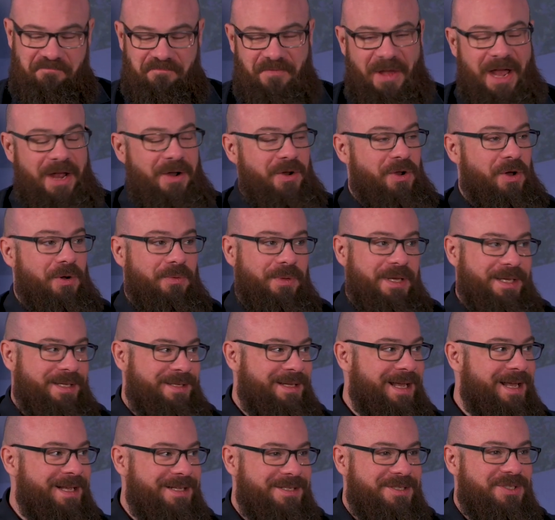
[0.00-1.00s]
I don't know,
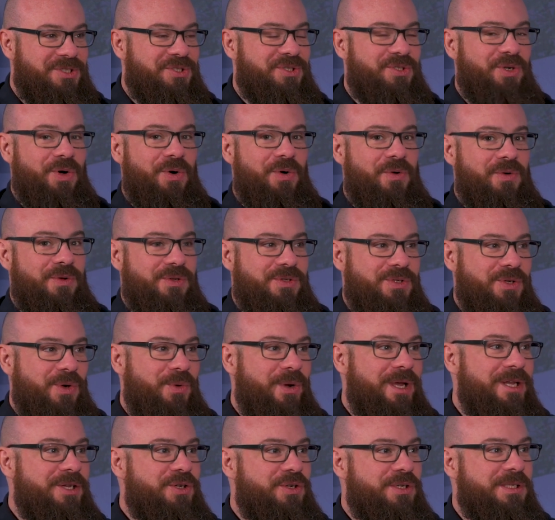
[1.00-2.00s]
it's so
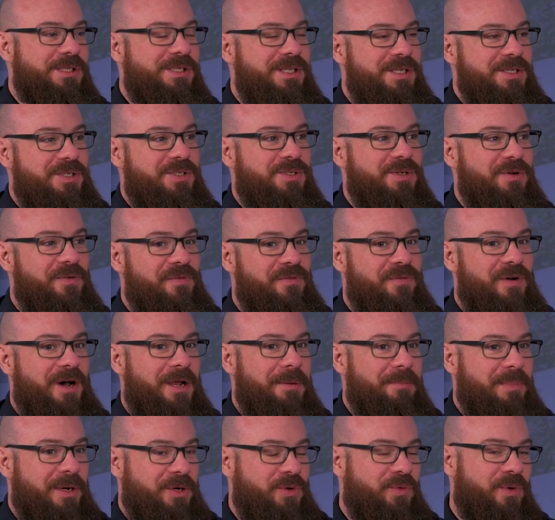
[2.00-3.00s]
interesting, so
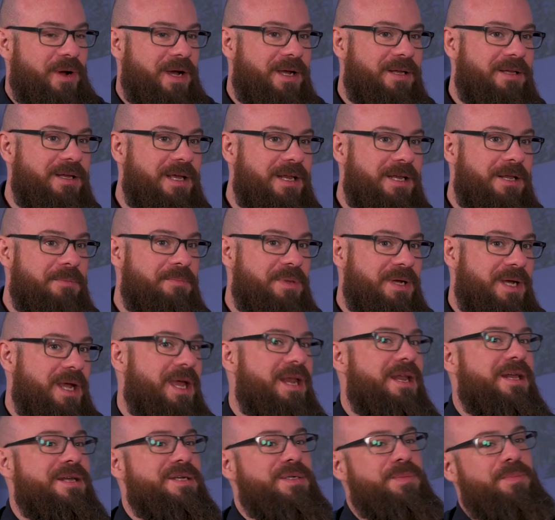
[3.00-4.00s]
fun, but right in the
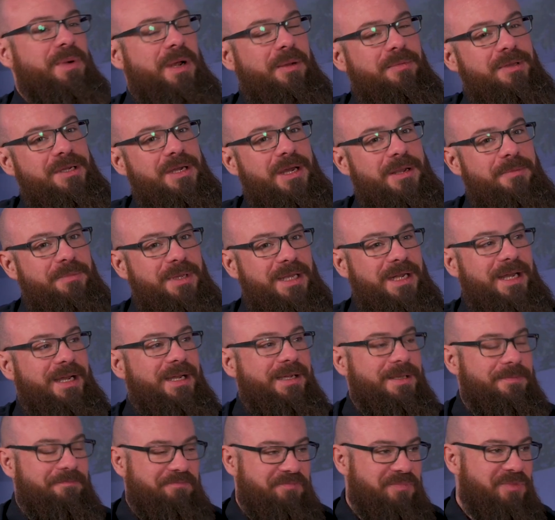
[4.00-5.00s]
beginning it's probably going to be
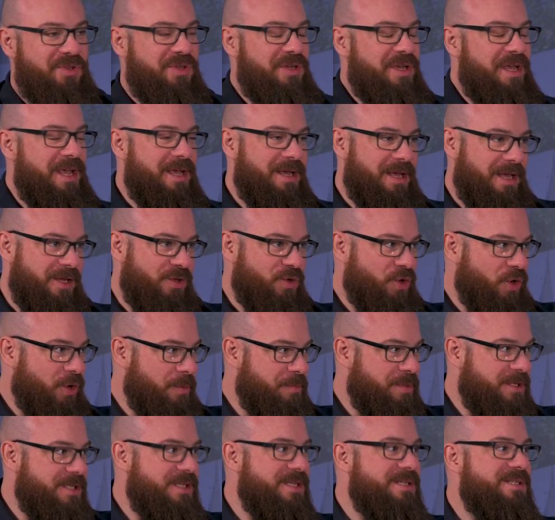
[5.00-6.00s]
like,
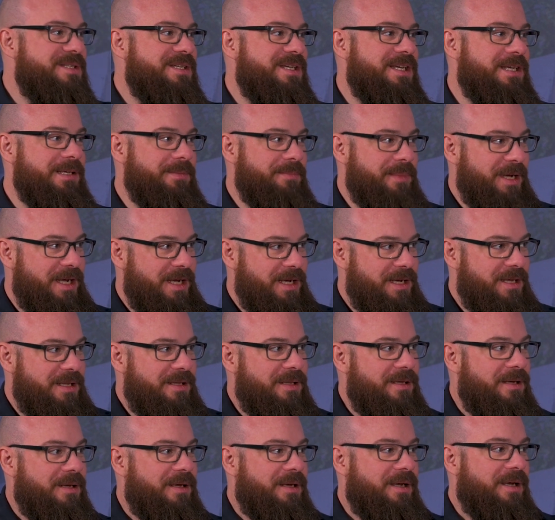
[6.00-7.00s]
interpret this
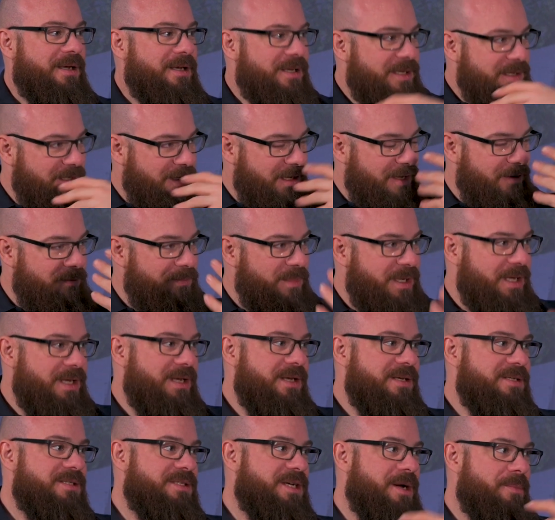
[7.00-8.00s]
email, give
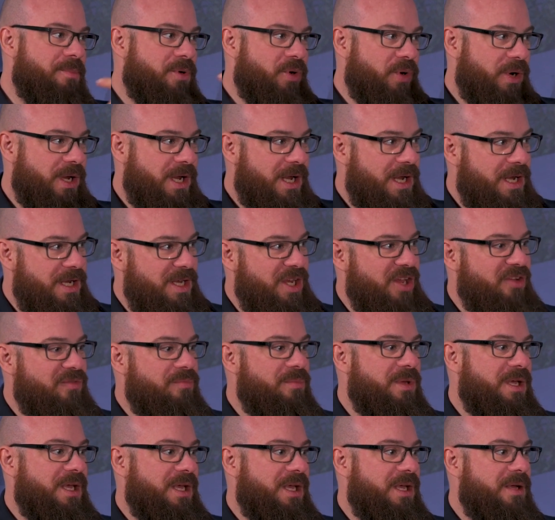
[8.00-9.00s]
me summary, give
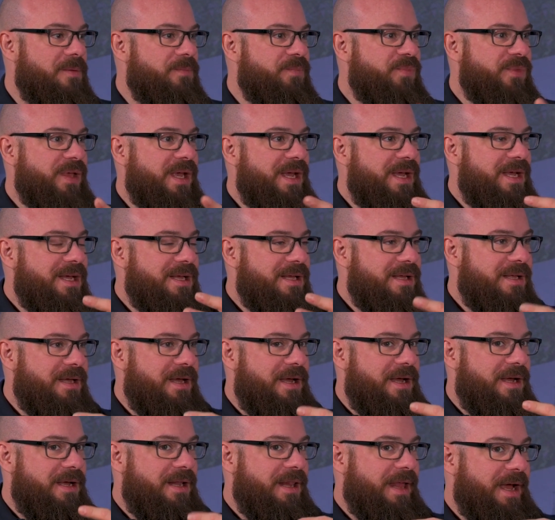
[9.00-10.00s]
me
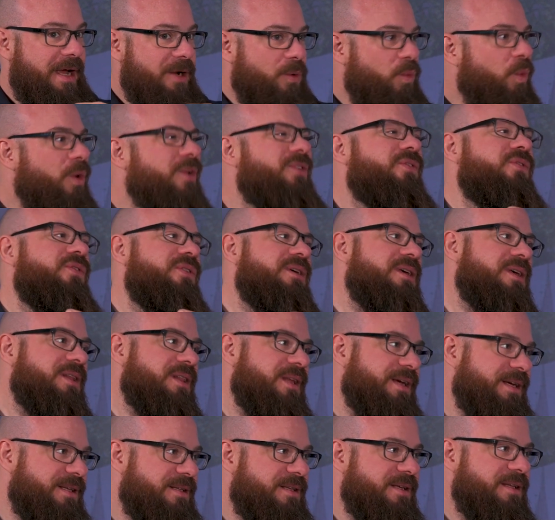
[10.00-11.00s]
like what
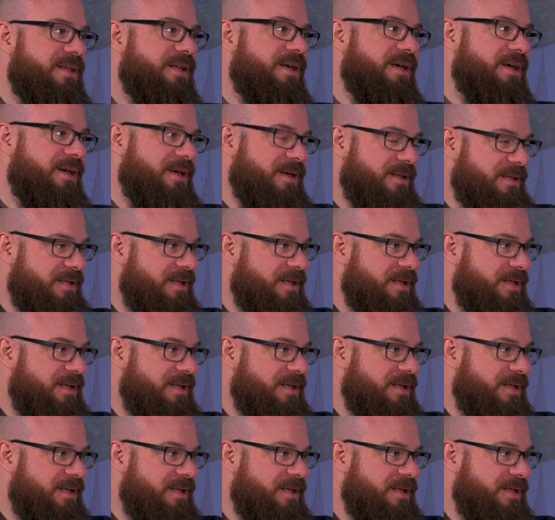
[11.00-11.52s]
feeling did the